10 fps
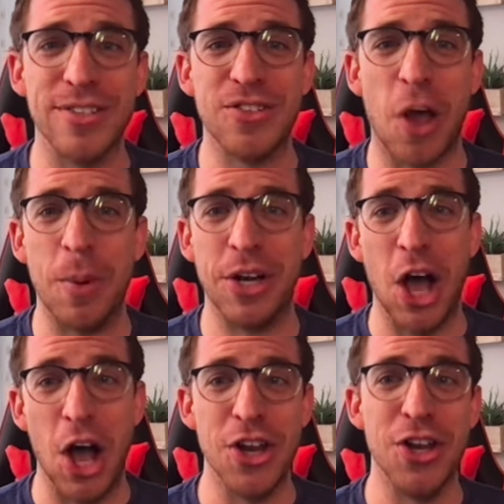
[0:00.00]
someone
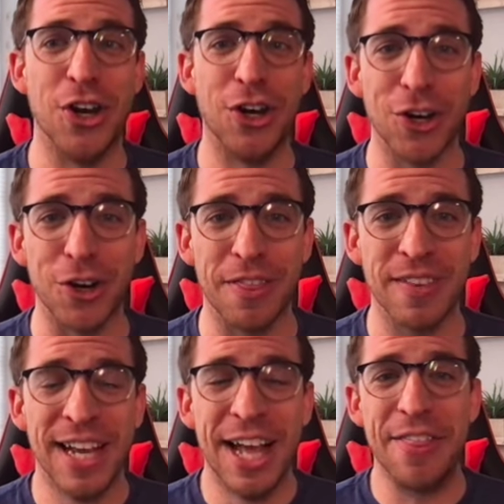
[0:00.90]

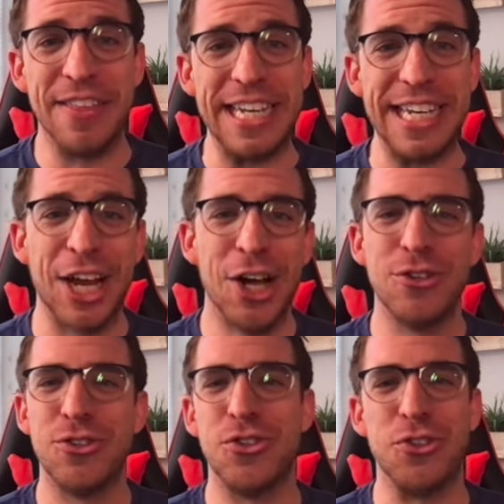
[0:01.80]
unearthed the
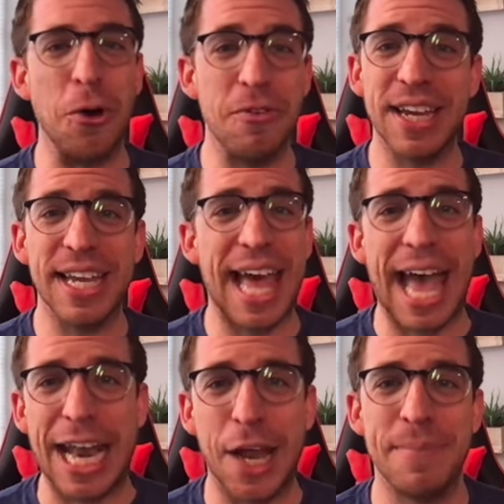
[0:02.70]
Soviet
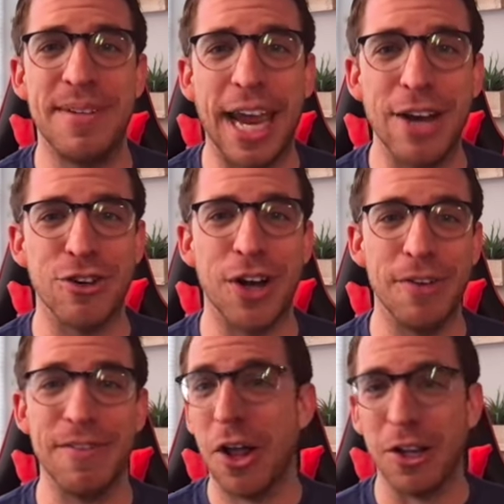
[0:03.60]
adaptation
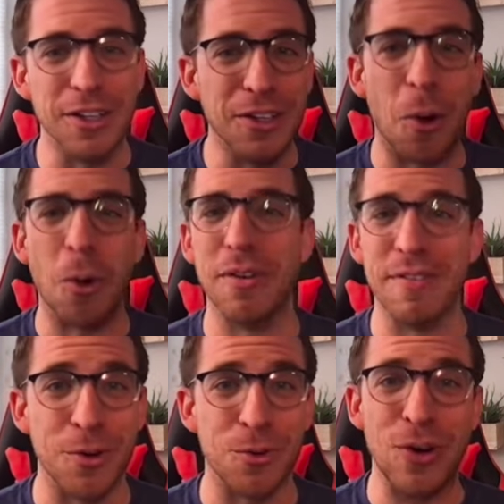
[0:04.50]
of Lord of
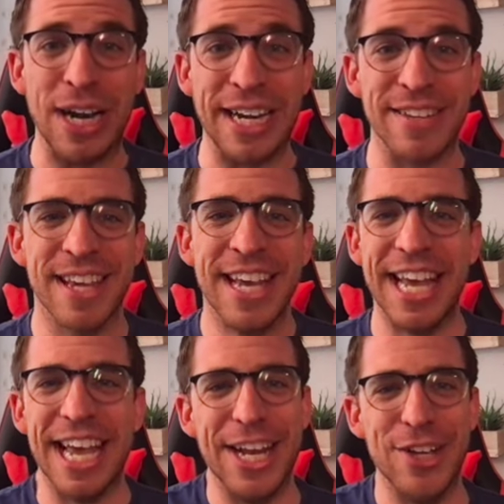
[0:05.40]
the Rings.
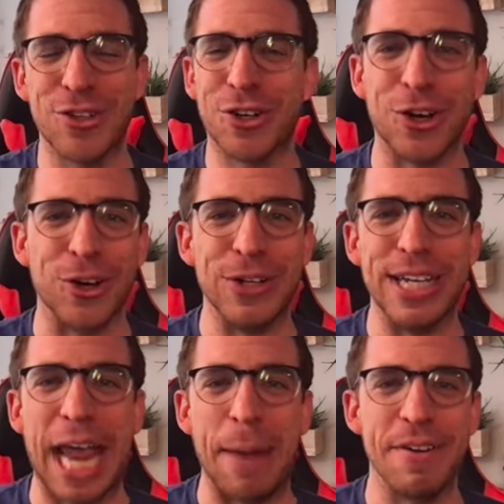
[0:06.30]
It is currently
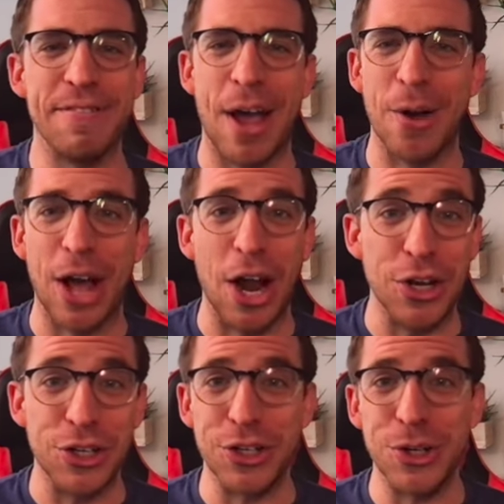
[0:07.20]
can be found on
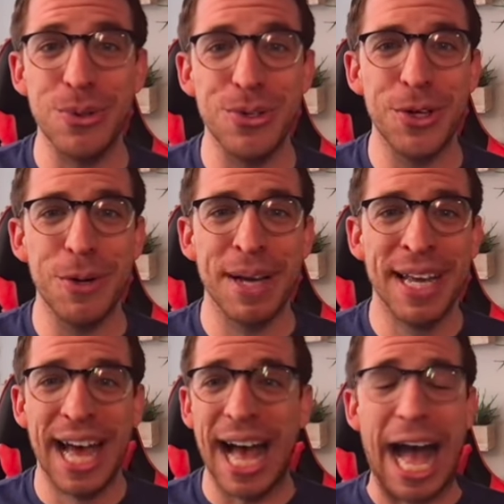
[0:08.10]
YouTube.
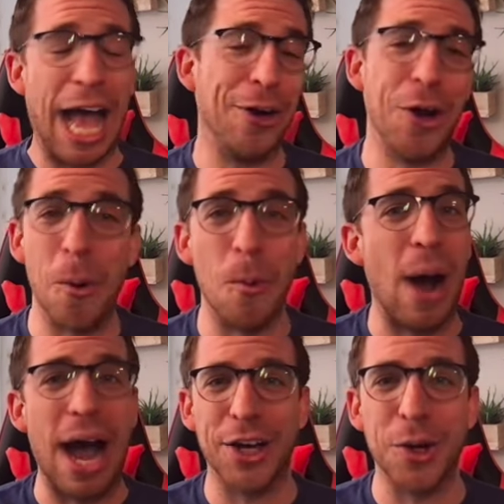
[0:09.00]
I don't know
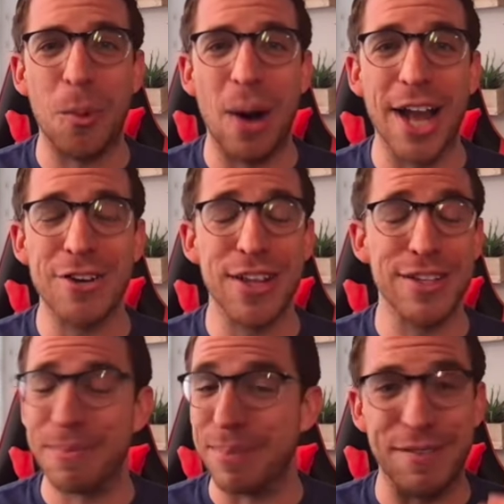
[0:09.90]
why you'll watch this,
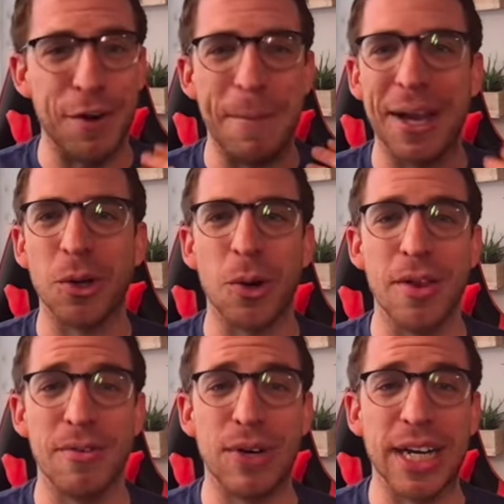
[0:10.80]
but if you're a big Lord of
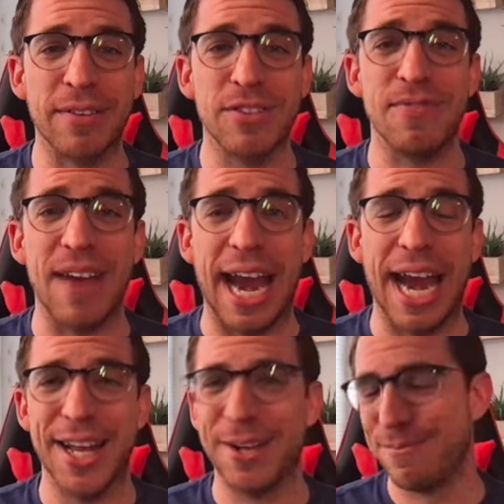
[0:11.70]
the Rings fan,